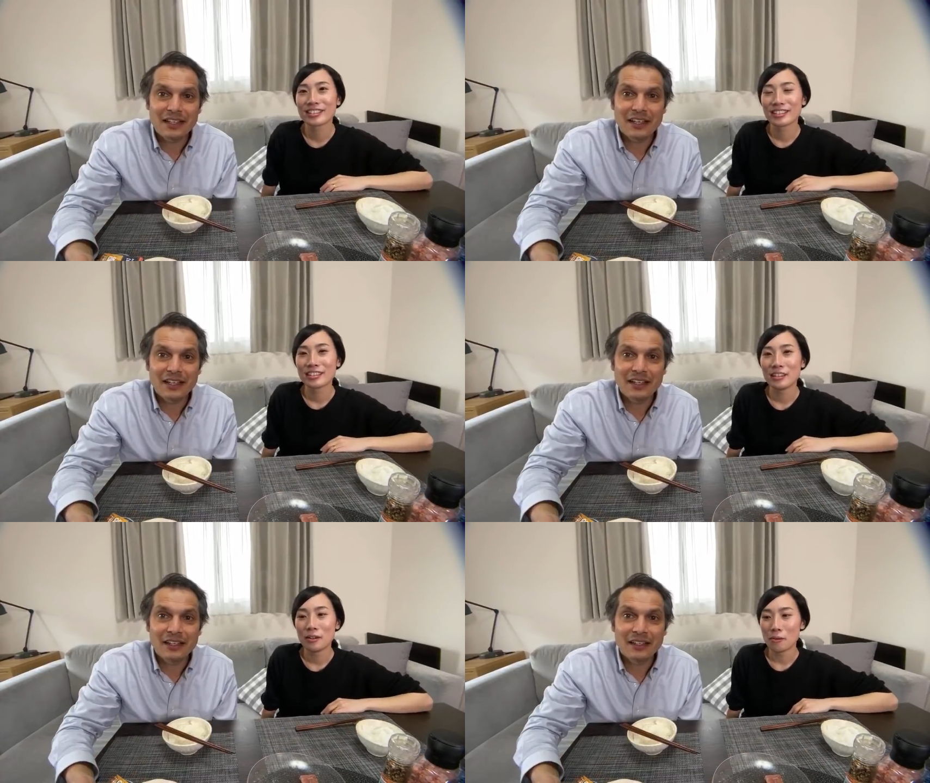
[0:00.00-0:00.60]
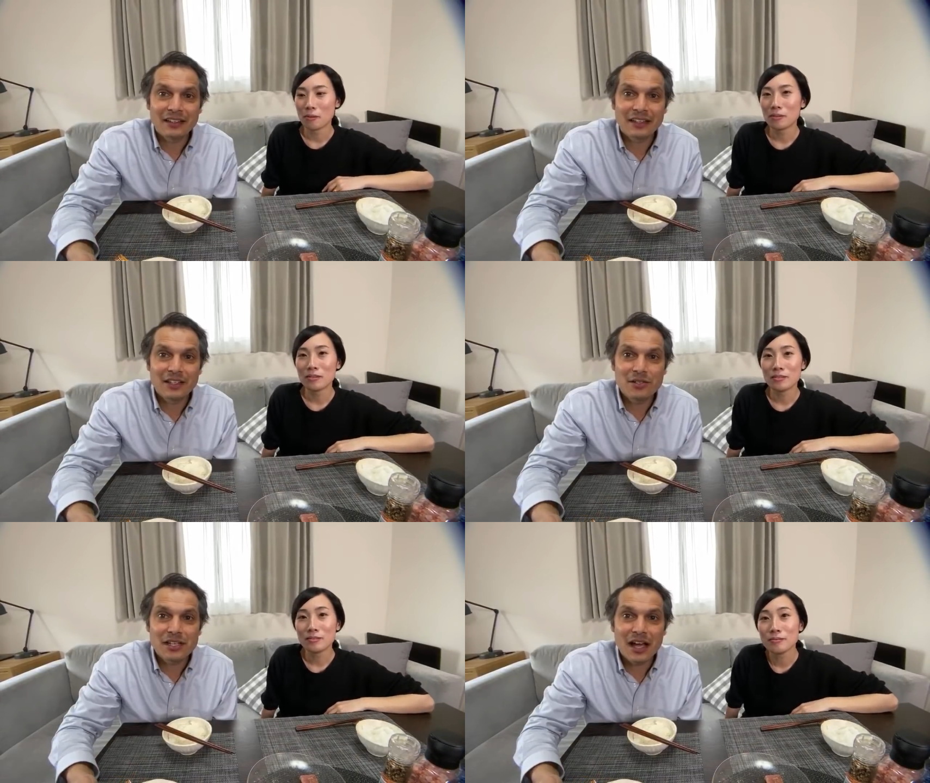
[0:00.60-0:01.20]
Speaker 1: Can
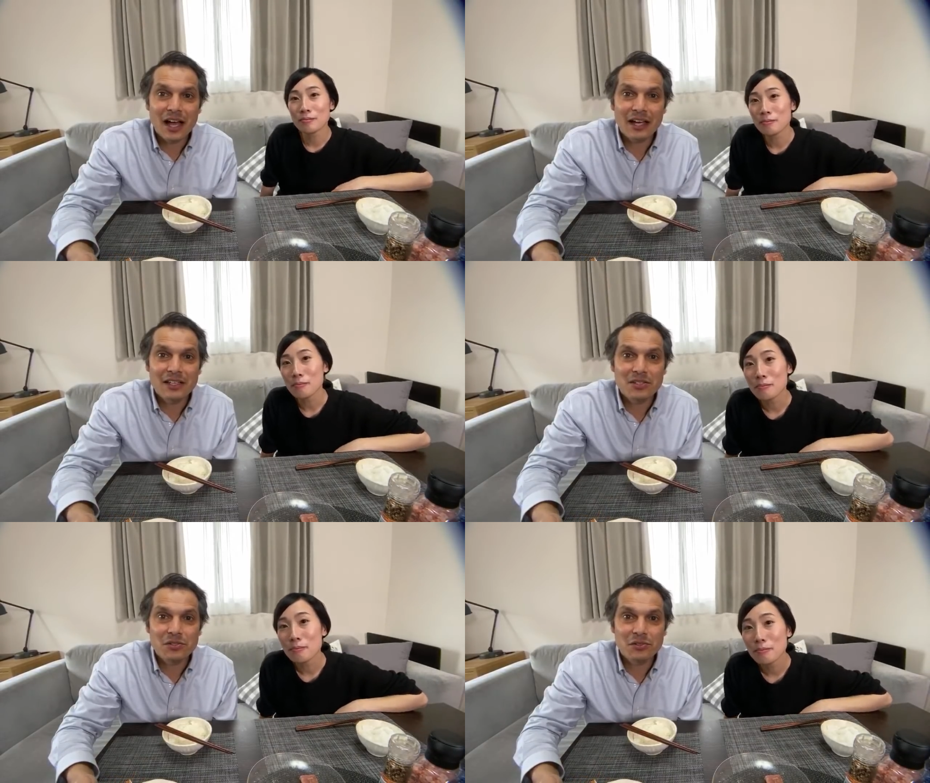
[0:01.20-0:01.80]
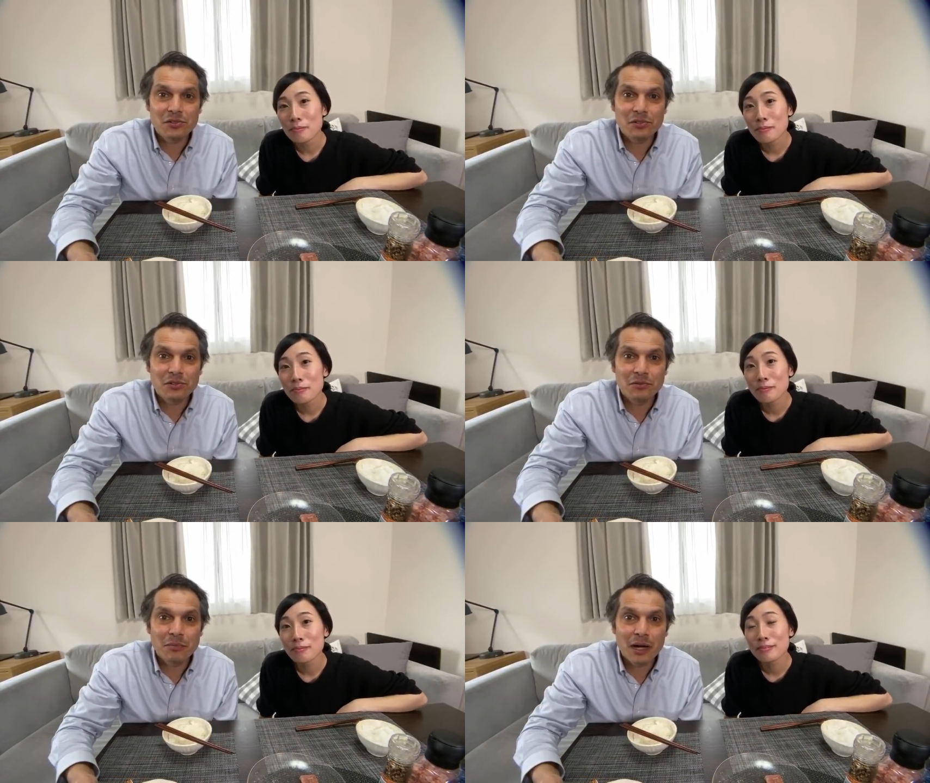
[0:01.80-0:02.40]
you say hi
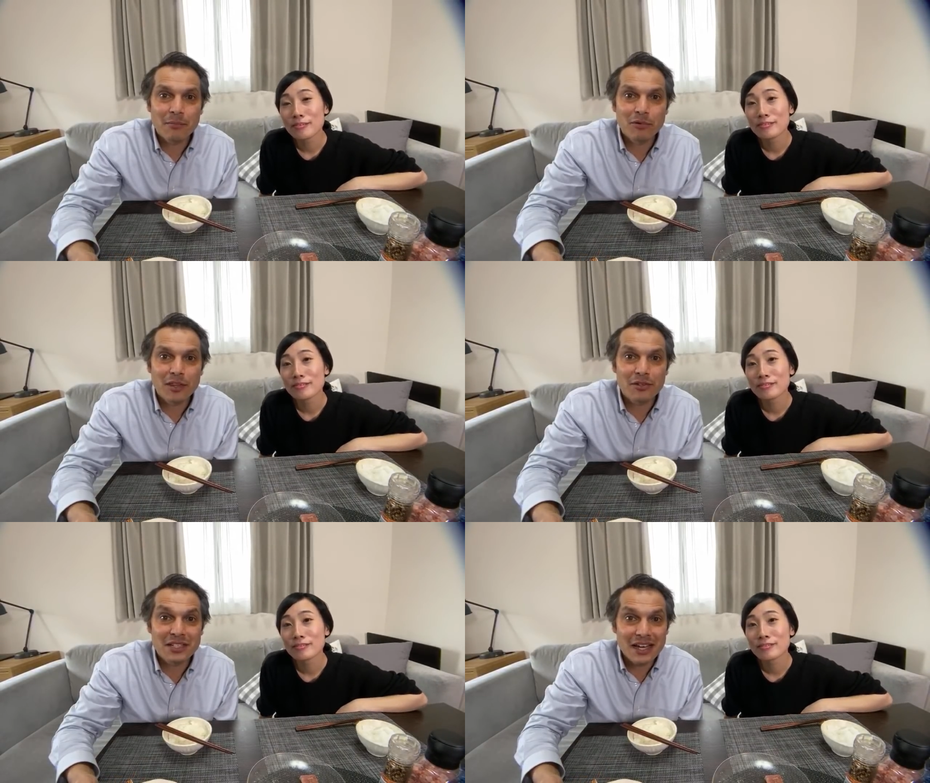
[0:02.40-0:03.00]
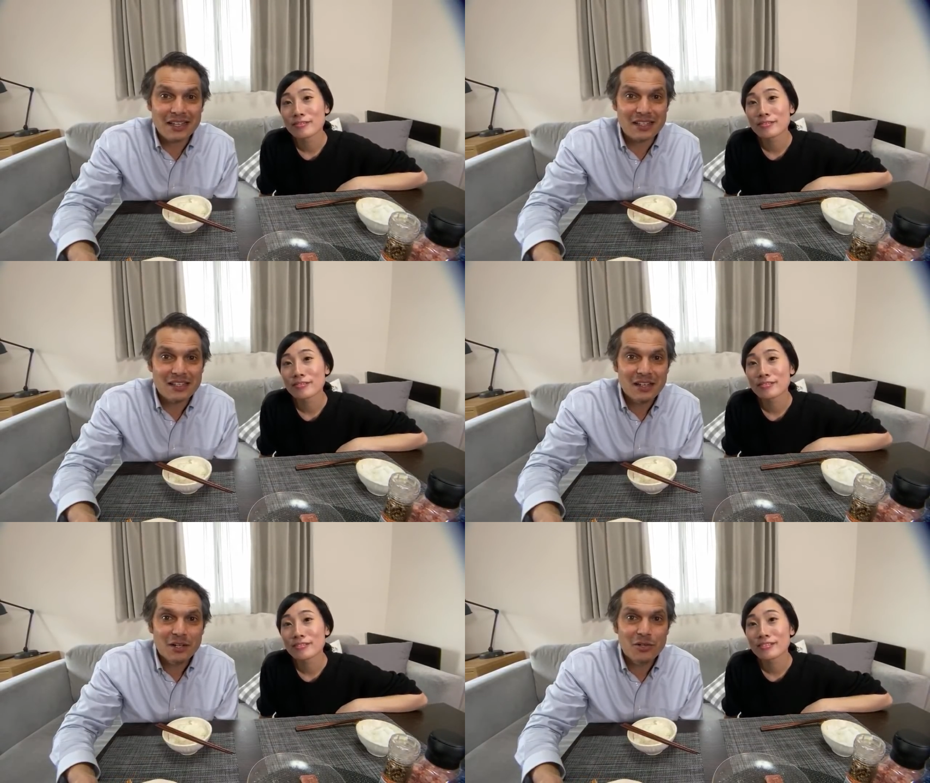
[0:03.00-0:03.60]
to my brother,
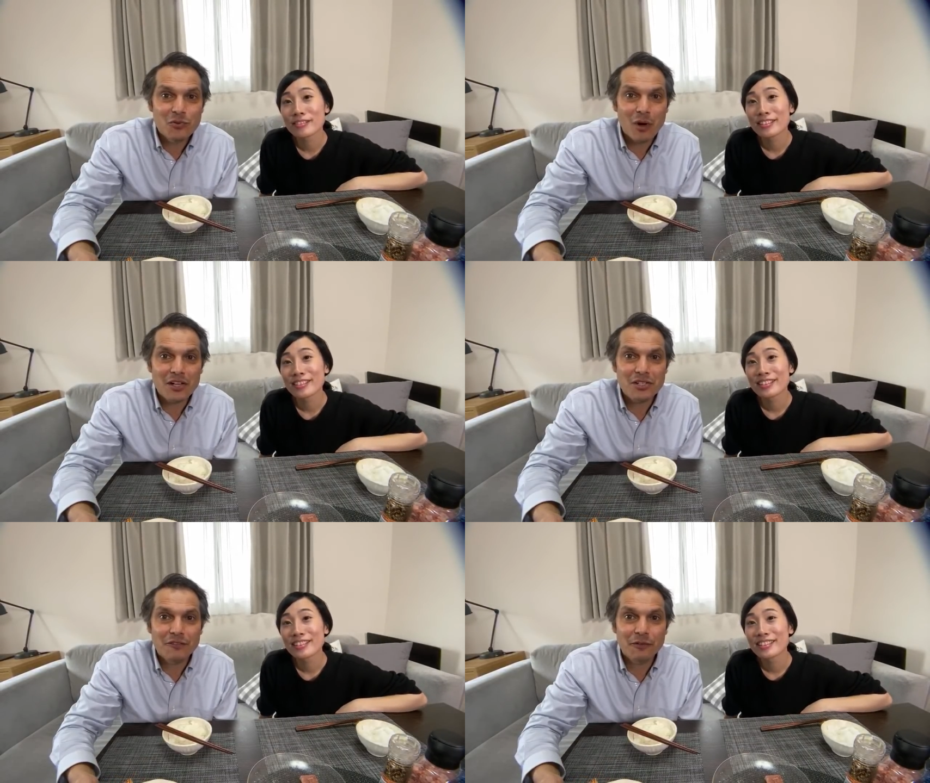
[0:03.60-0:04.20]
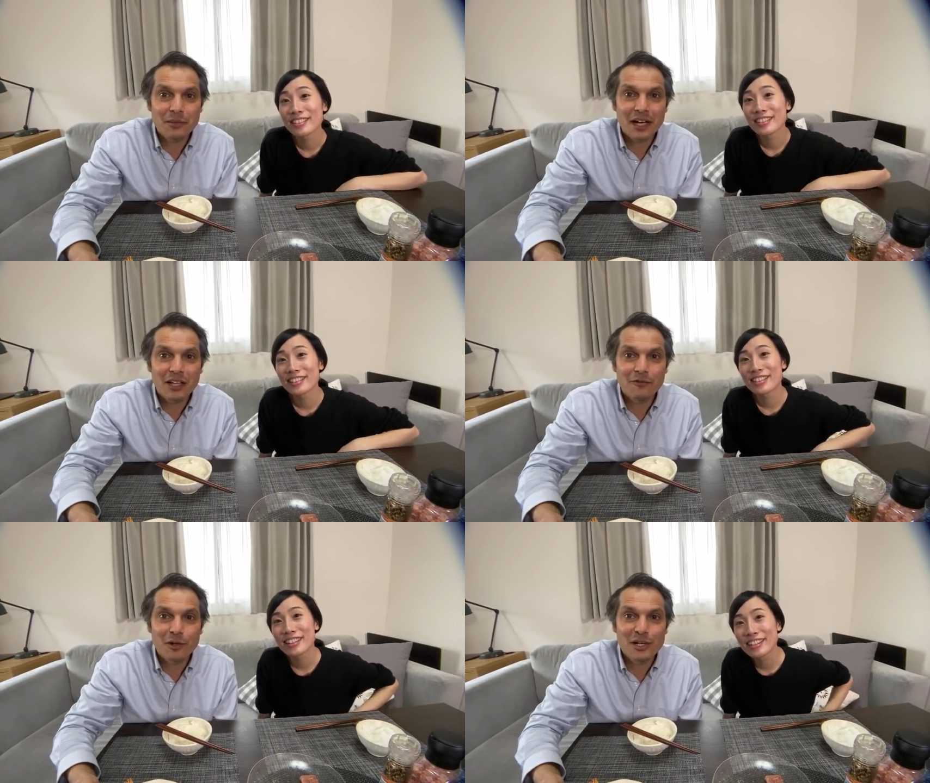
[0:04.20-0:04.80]
Dennis, who's watching from
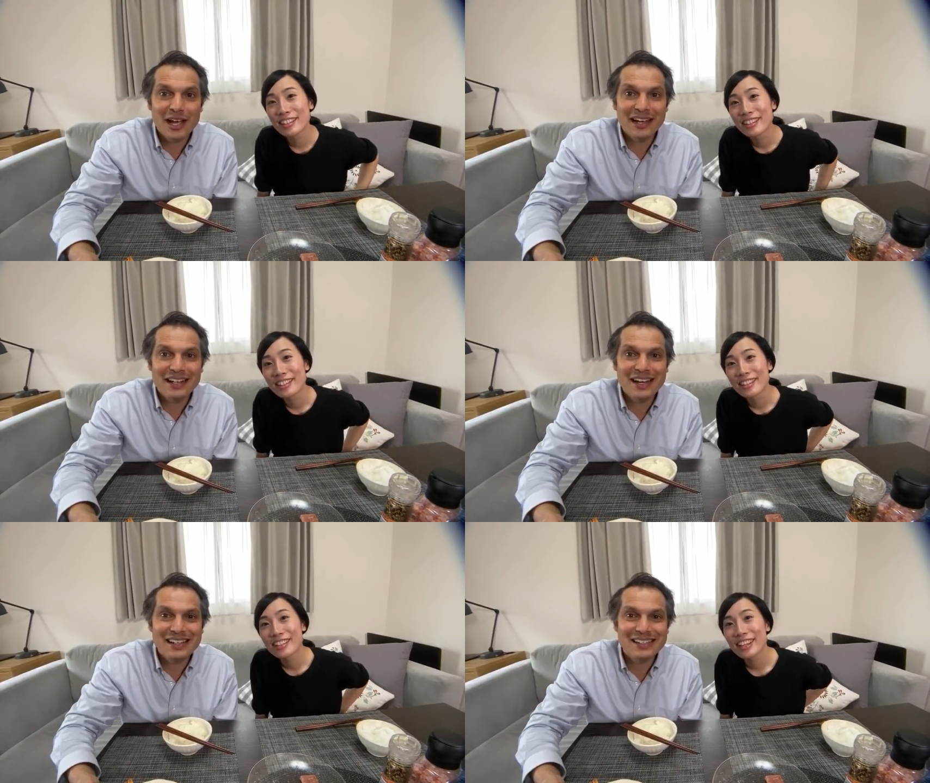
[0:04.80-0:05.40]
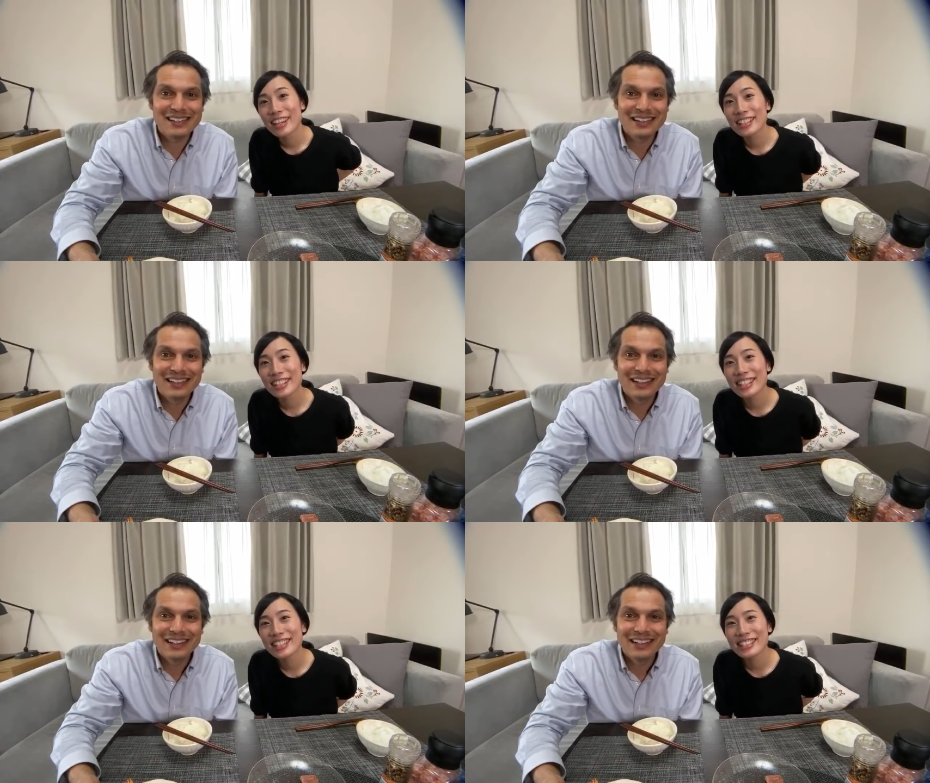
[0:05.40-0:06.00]
California? Hey, Dennis. Hey,
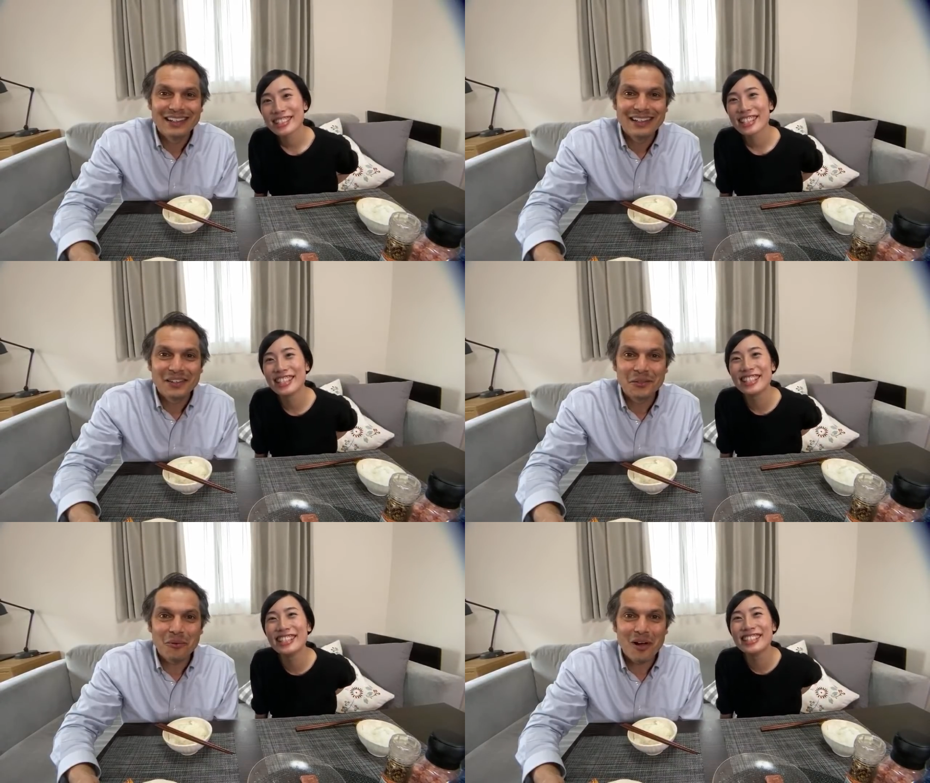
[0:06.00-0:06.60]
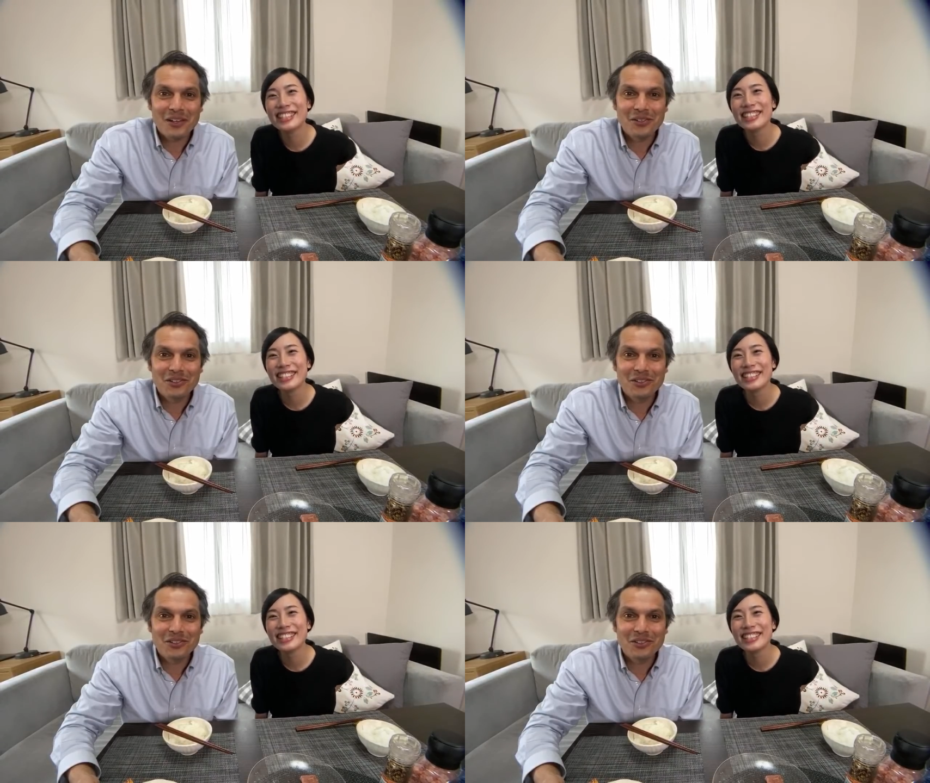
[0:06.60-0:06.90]
Dennis. The Wagyu